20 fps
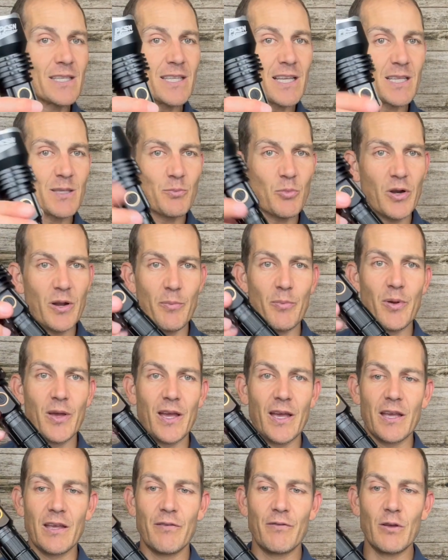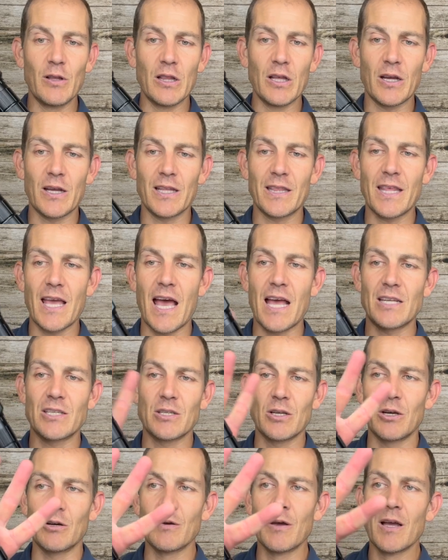thing's pretty big if you look at that.
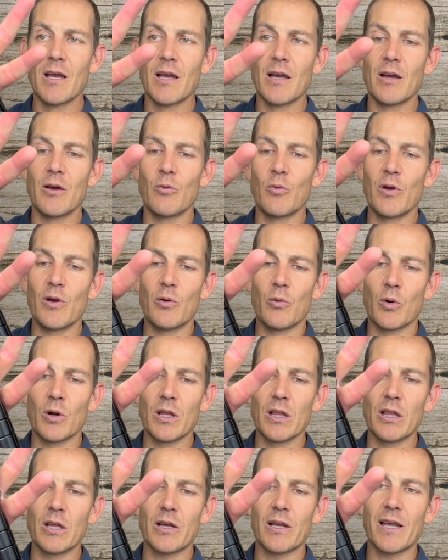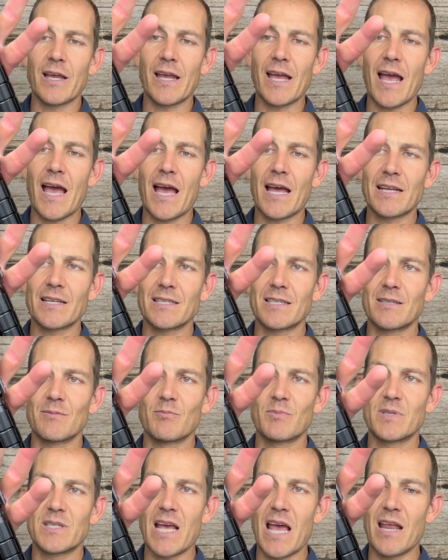So we're looking at
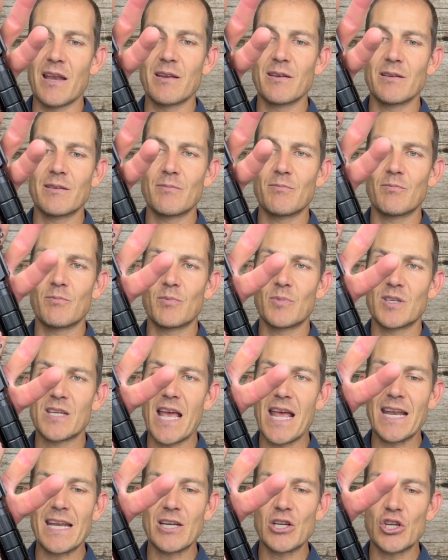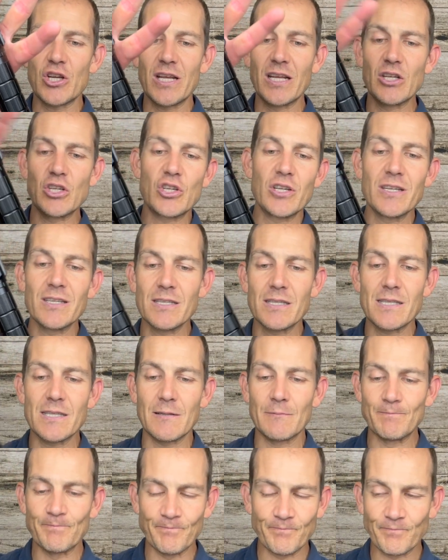10-ish inches.
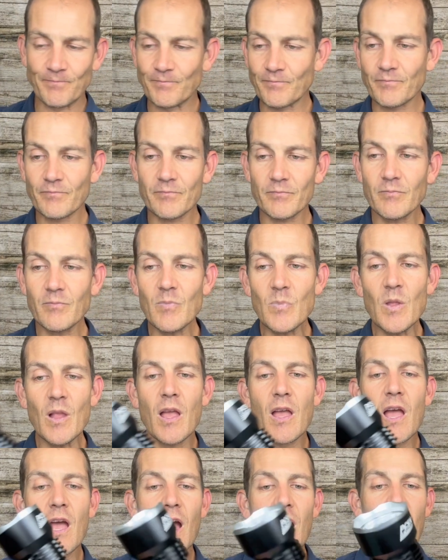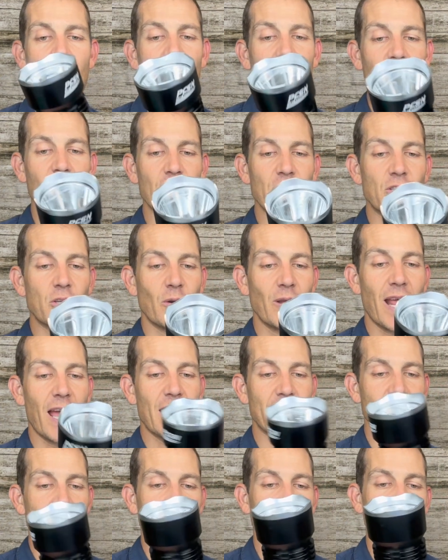So it
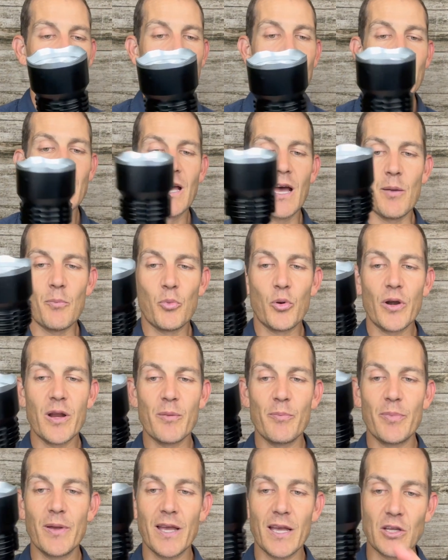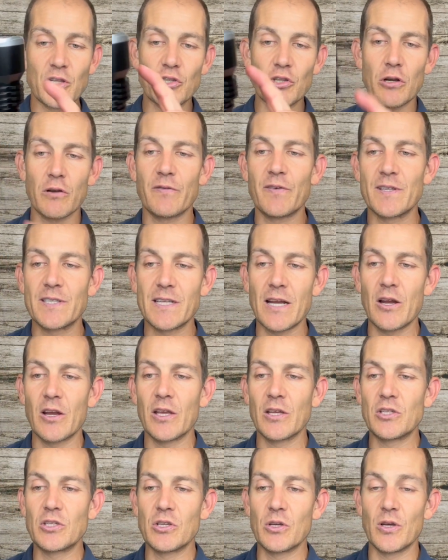has a pretty big surface
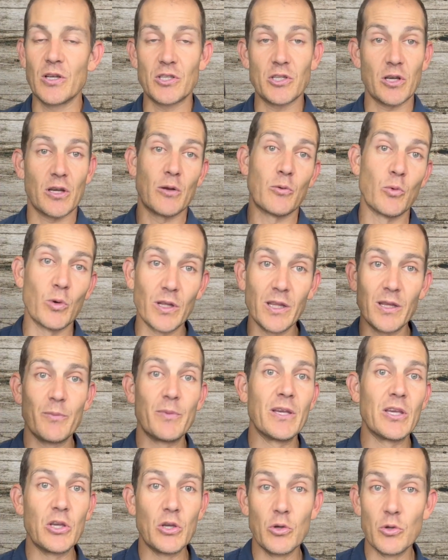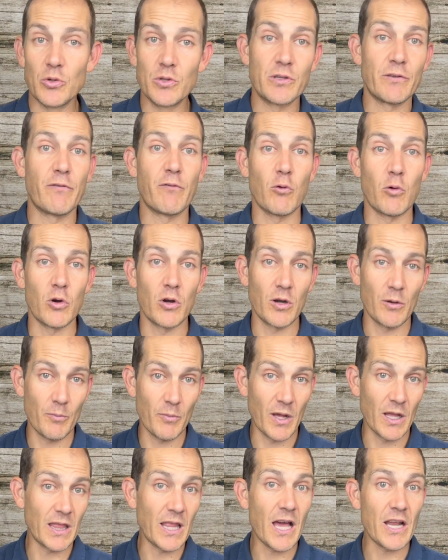area to it, so it can really be used for
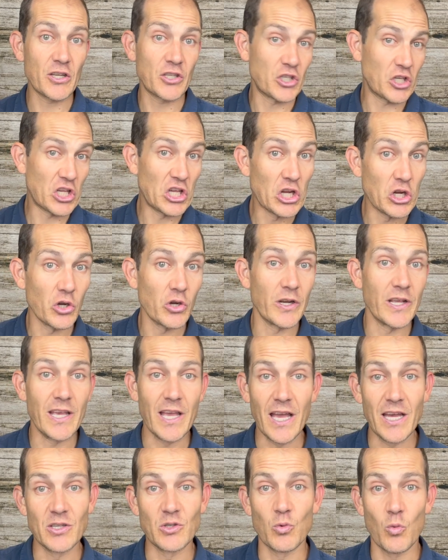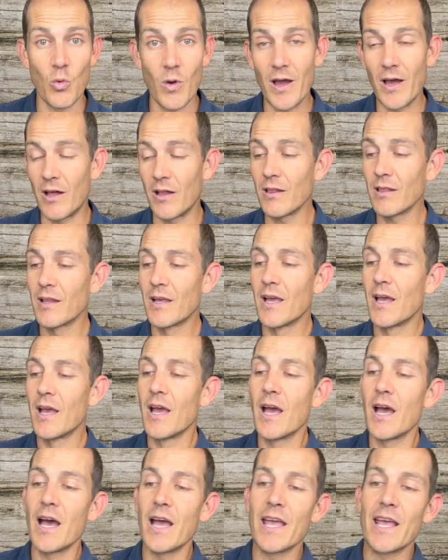a lot of security as well.
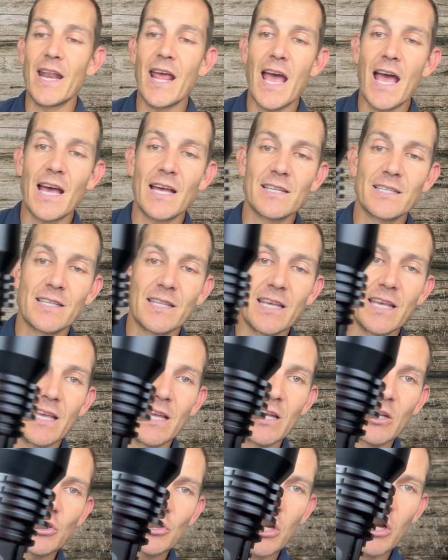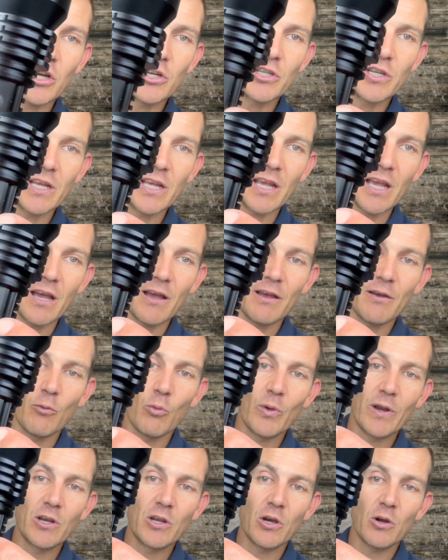It has the charging
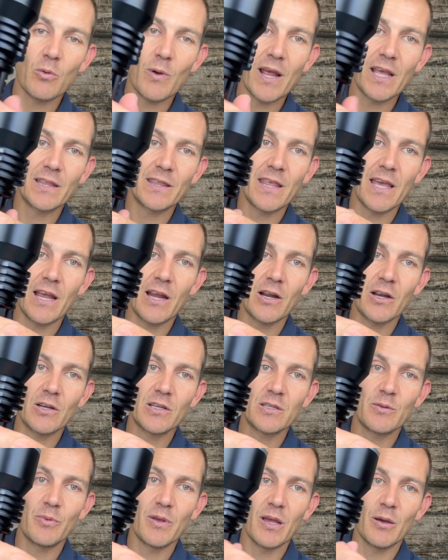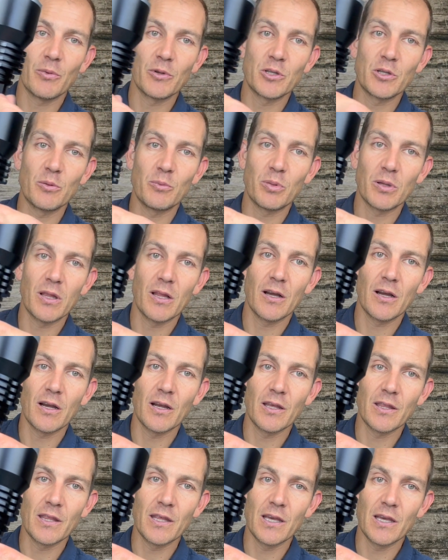window right there to be able to
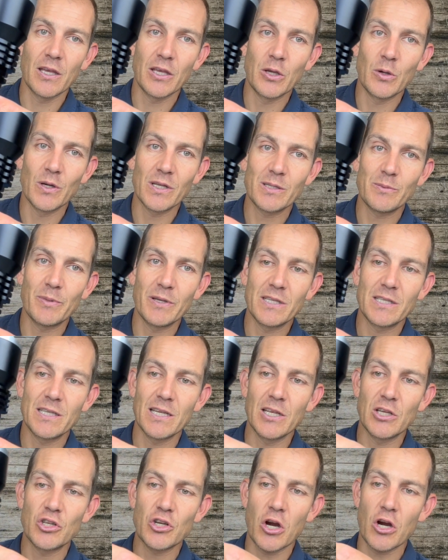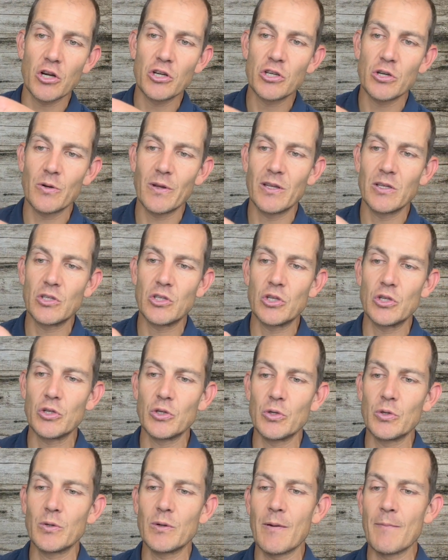plug the USB-C charger
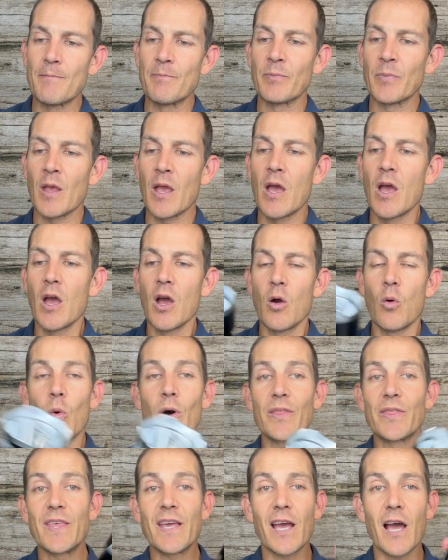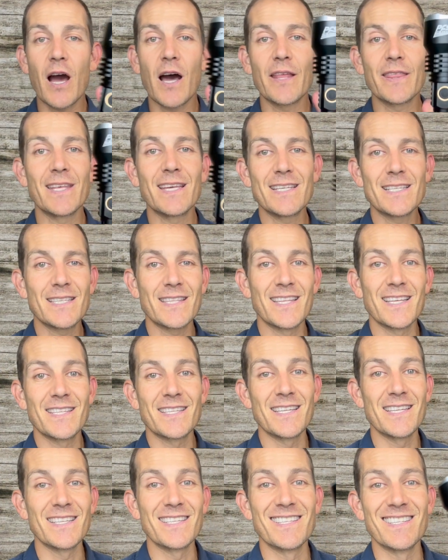into. One thing on this
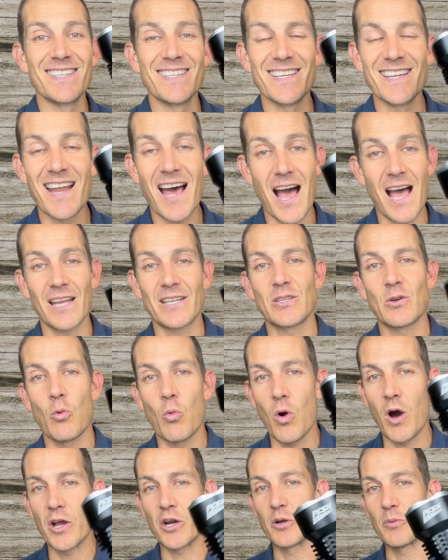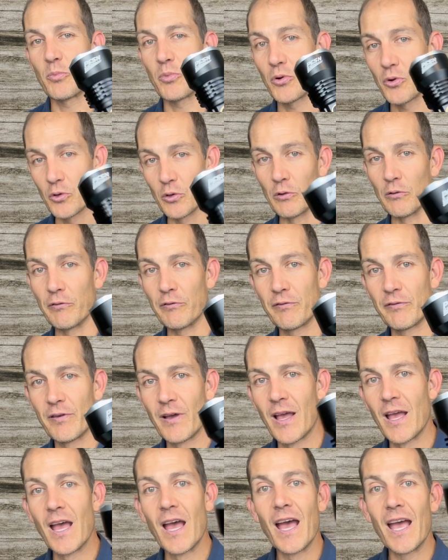is not waterproof.
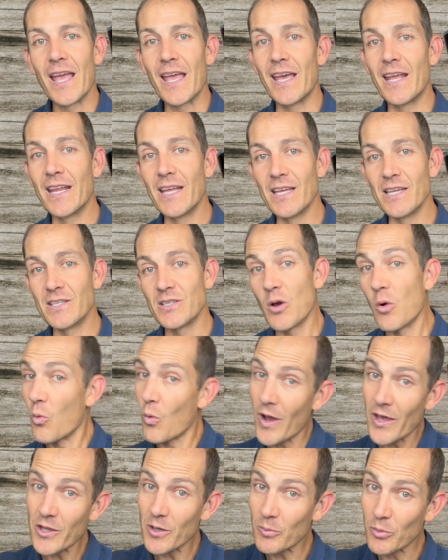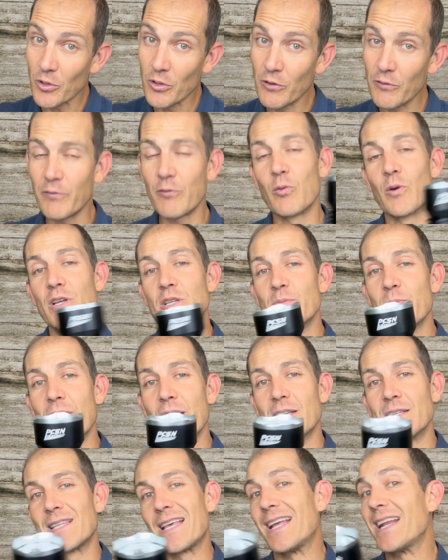It is weatherproof, which
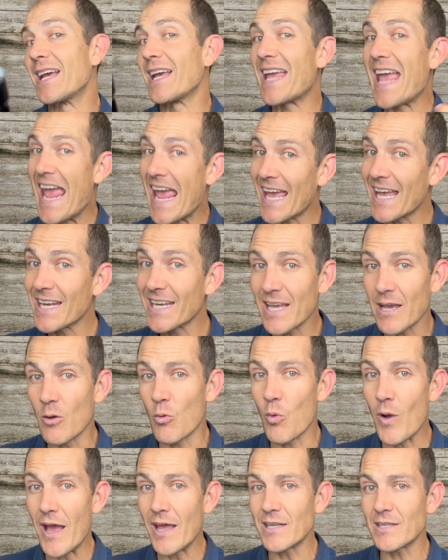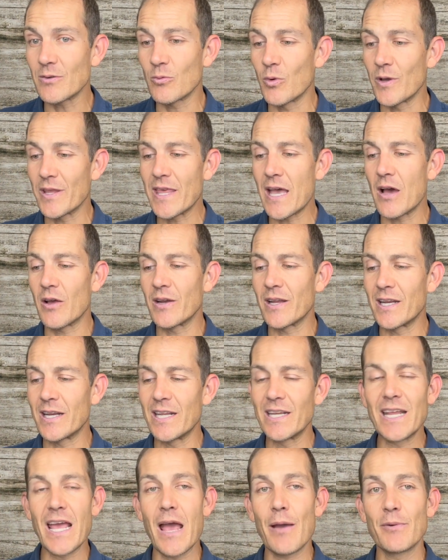means that it can get wet without any
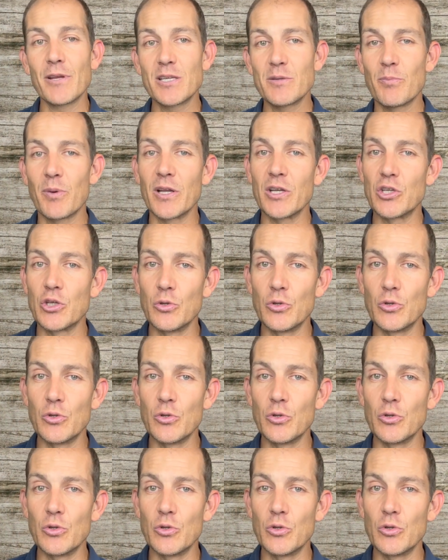damage, but you